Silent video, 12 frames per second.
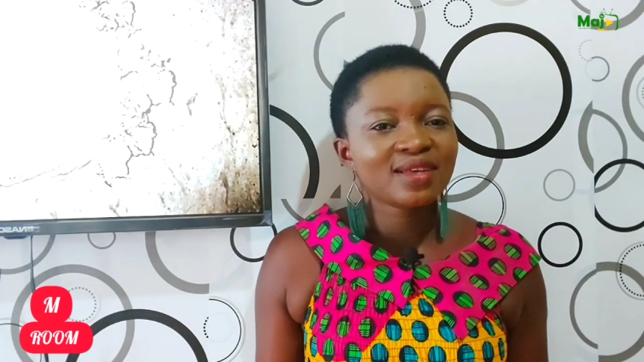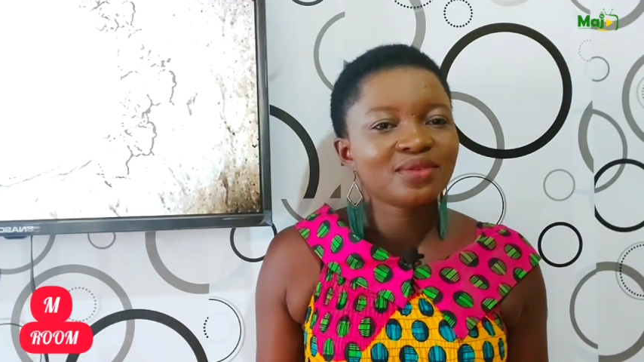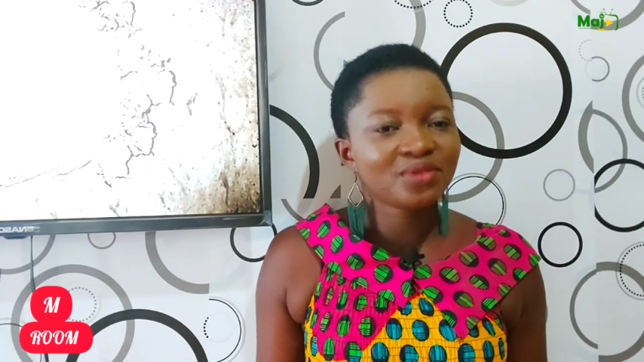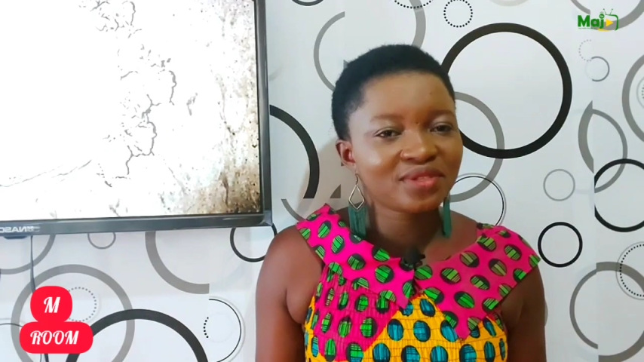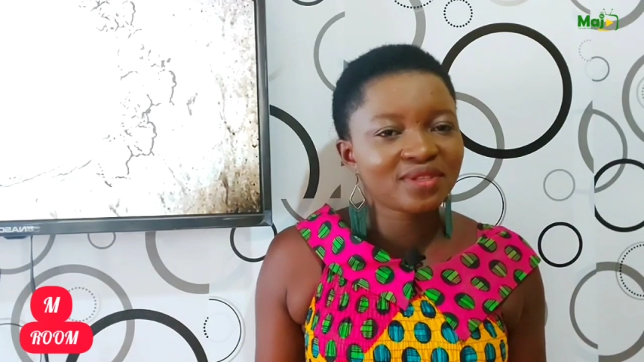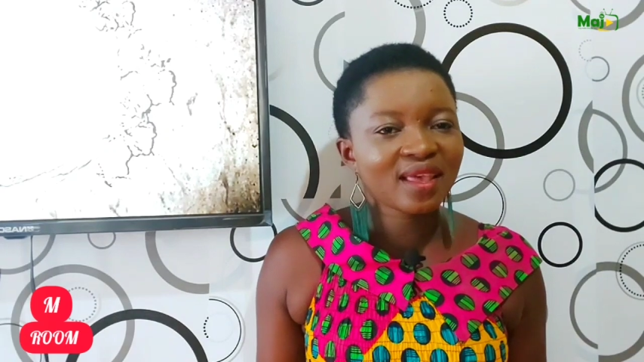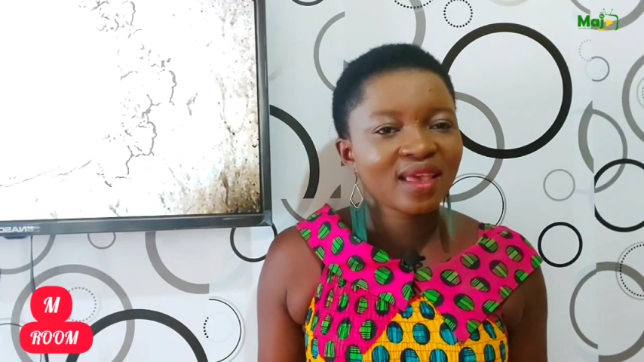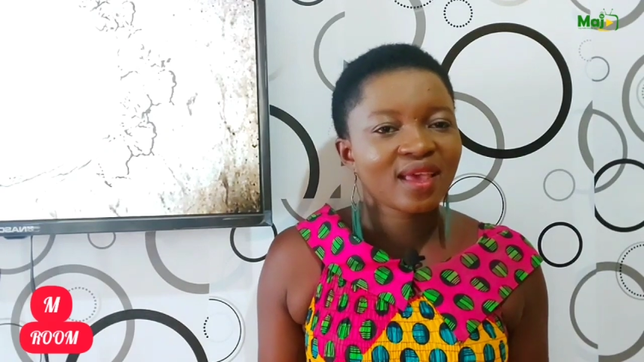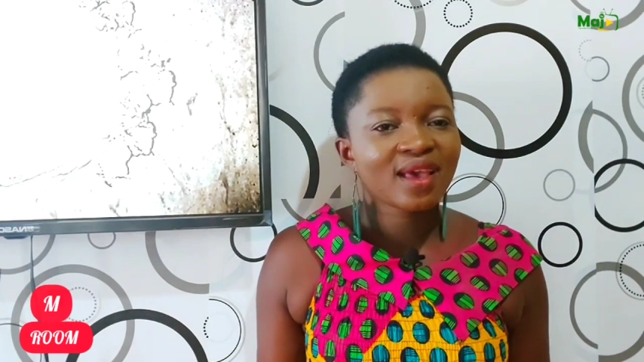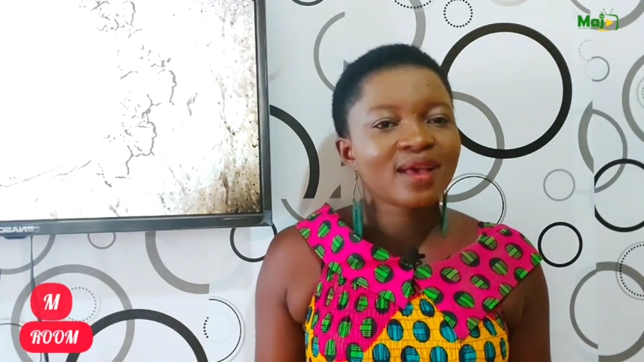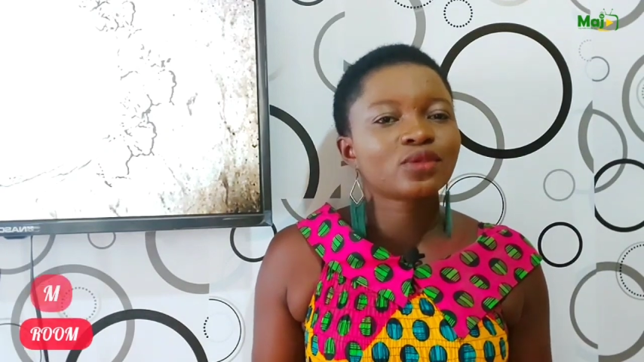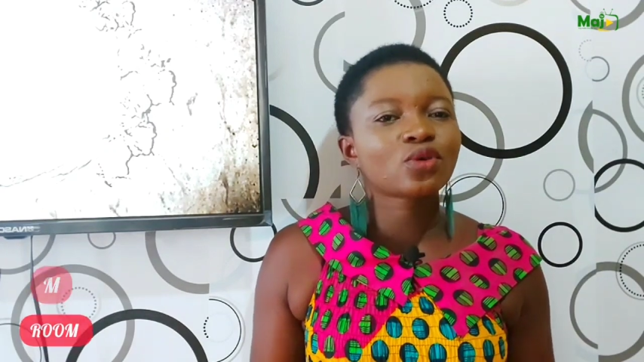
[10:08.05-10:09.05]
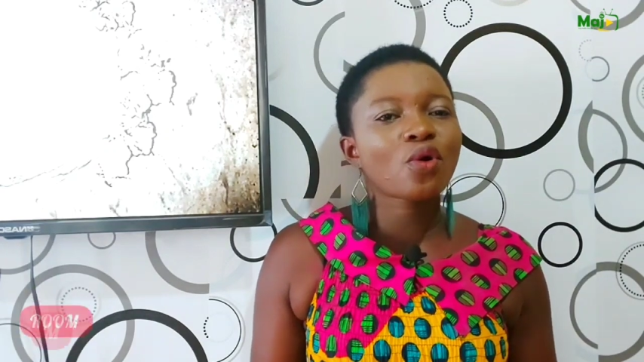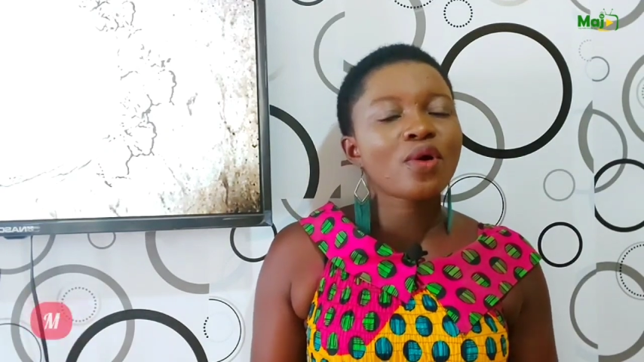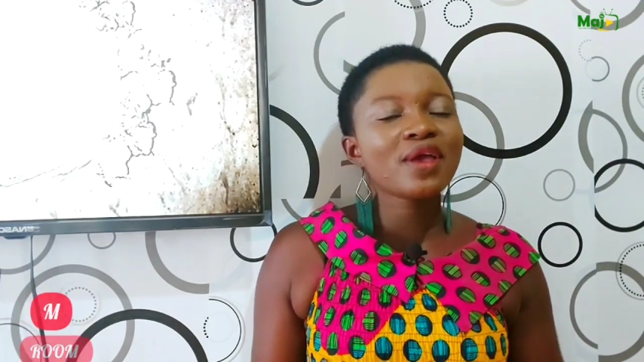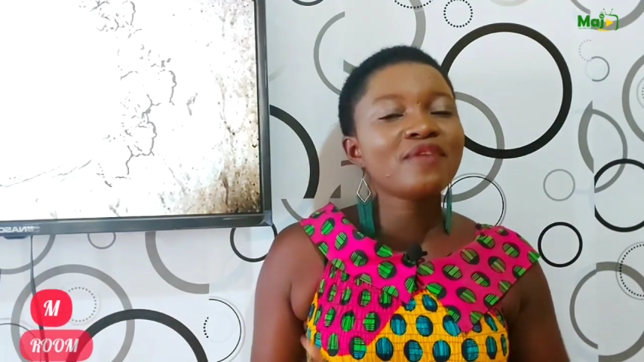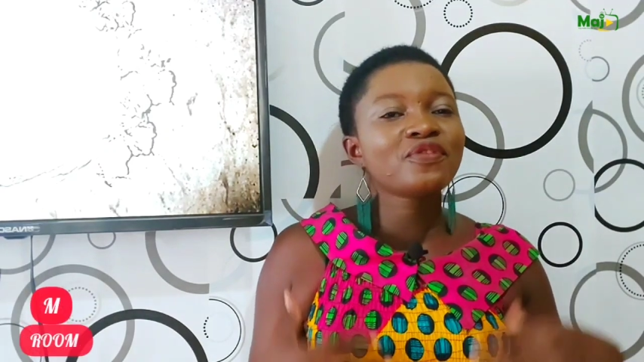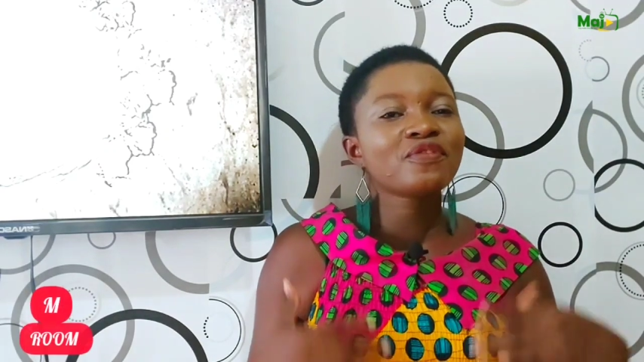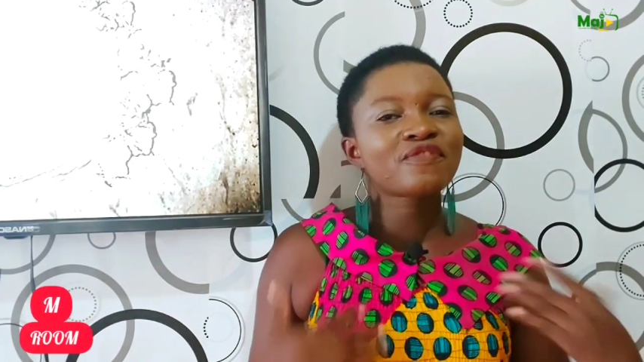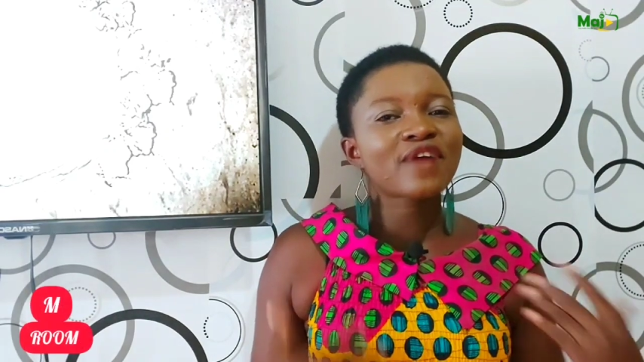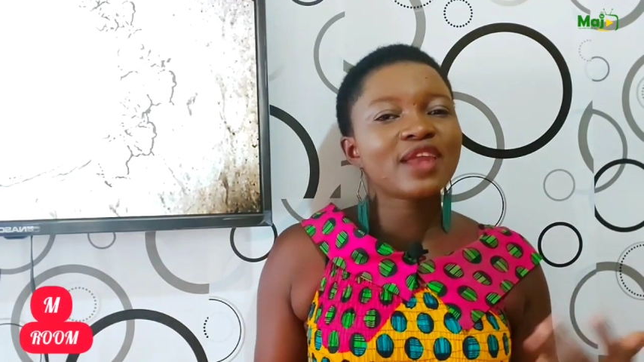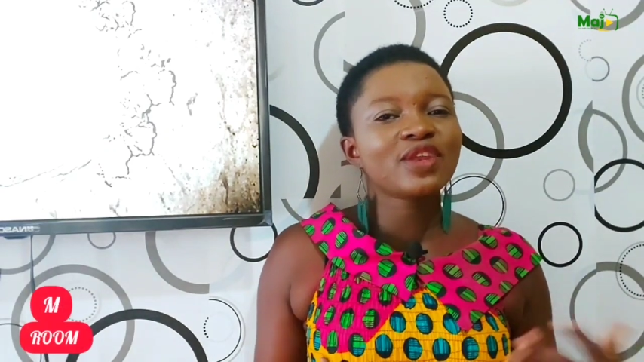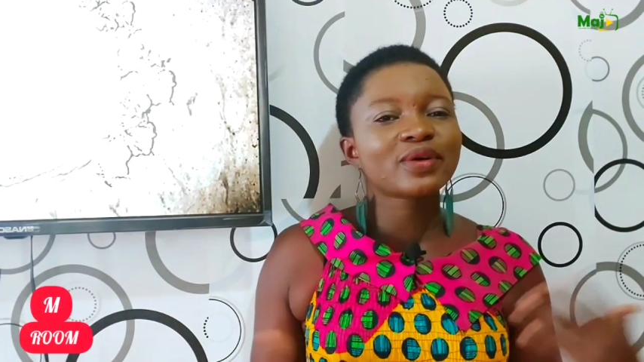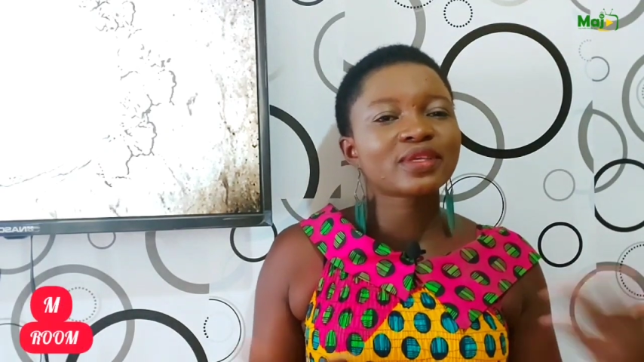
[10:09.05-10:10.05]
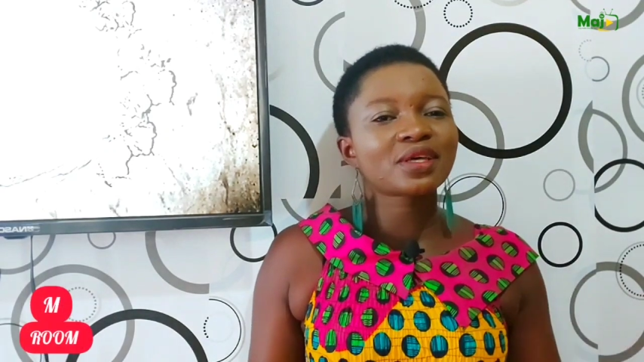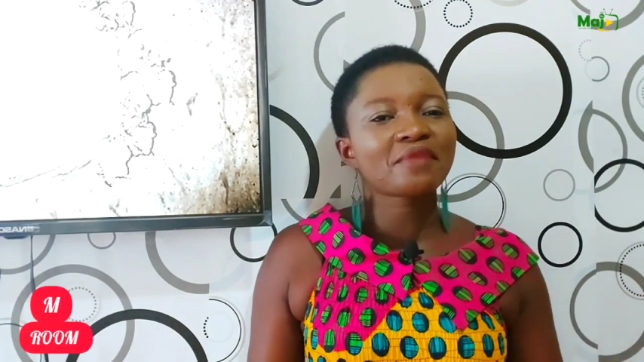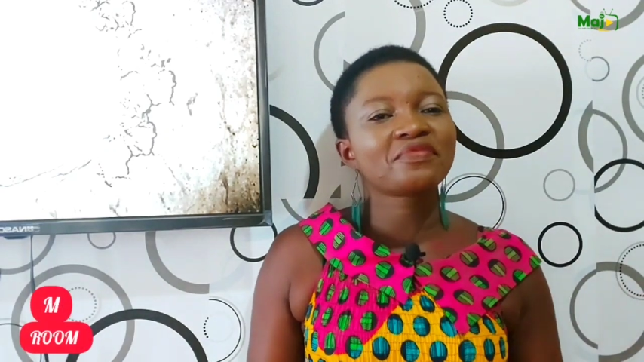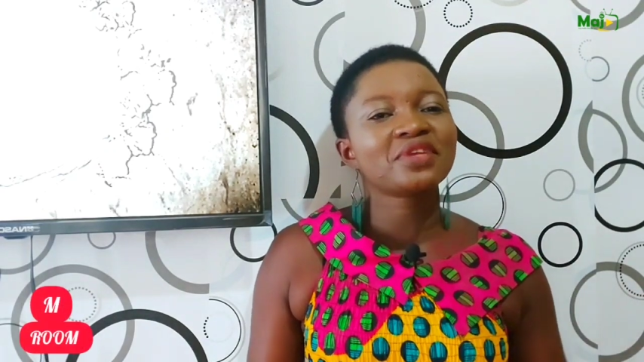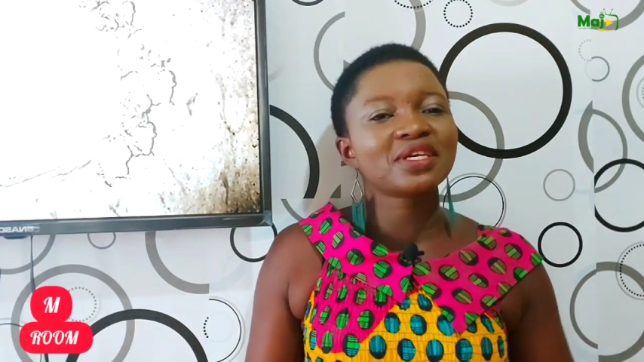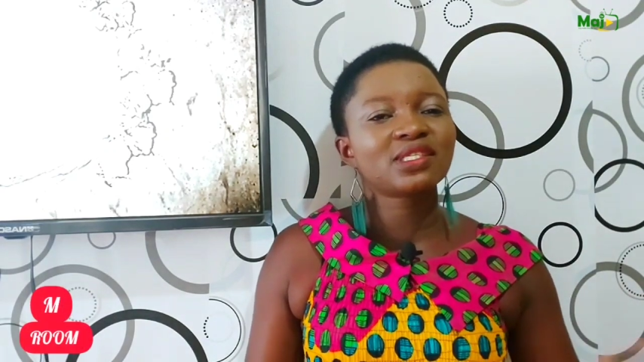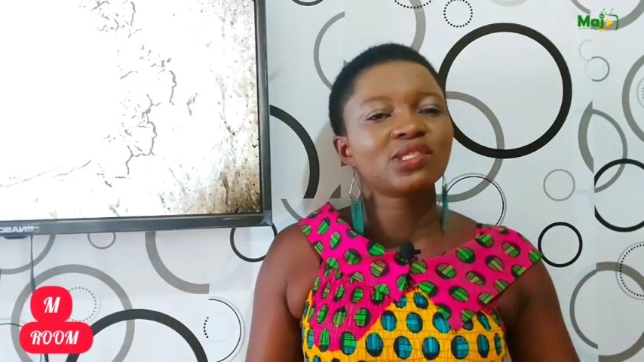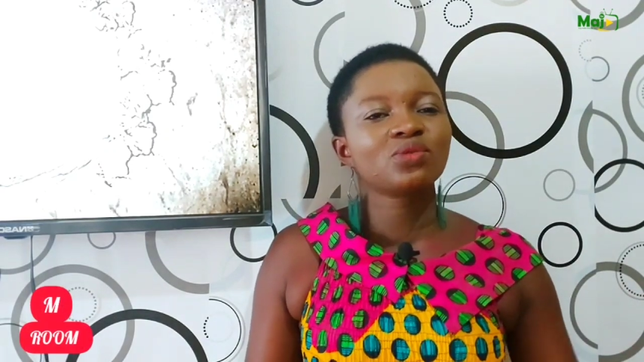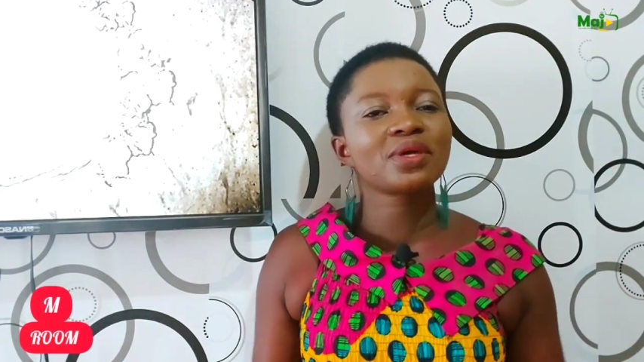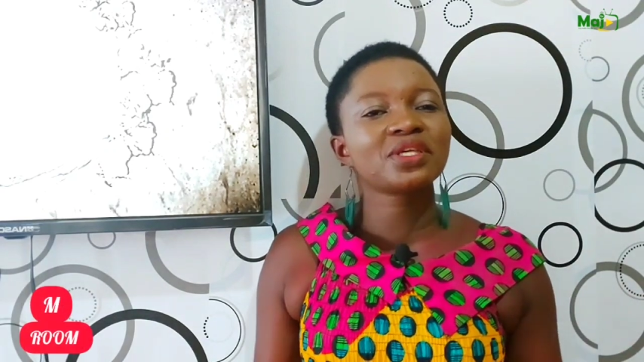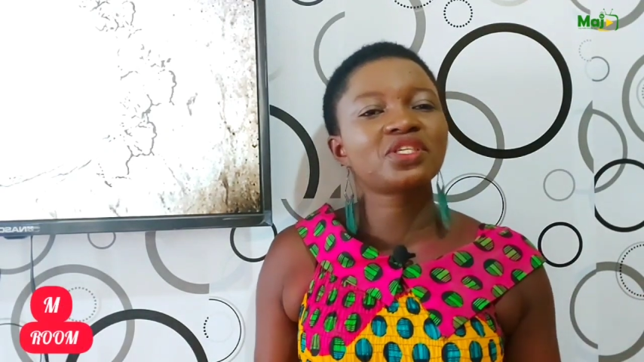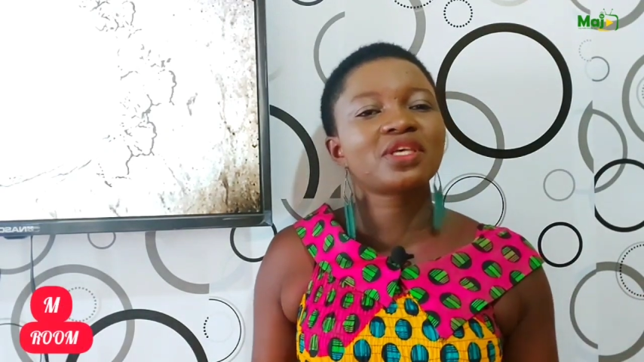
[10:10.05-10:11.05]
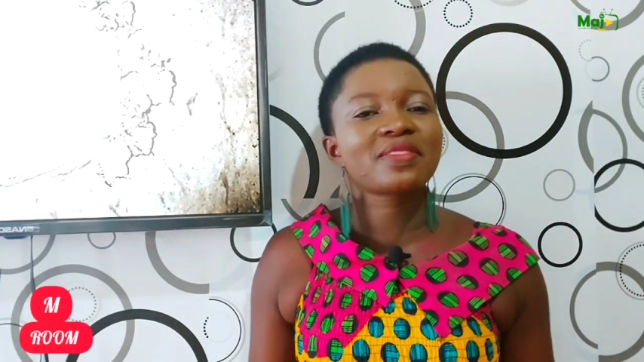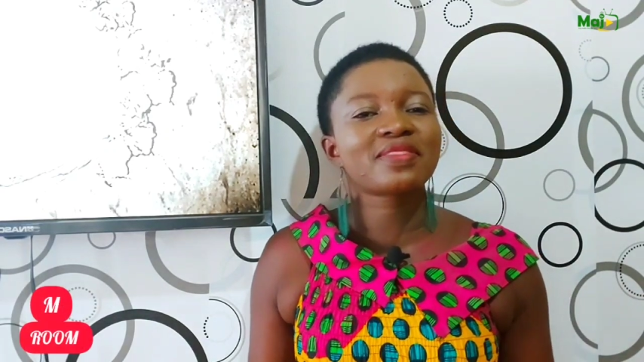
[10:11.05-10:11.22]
You see? So if you find yourself in a situation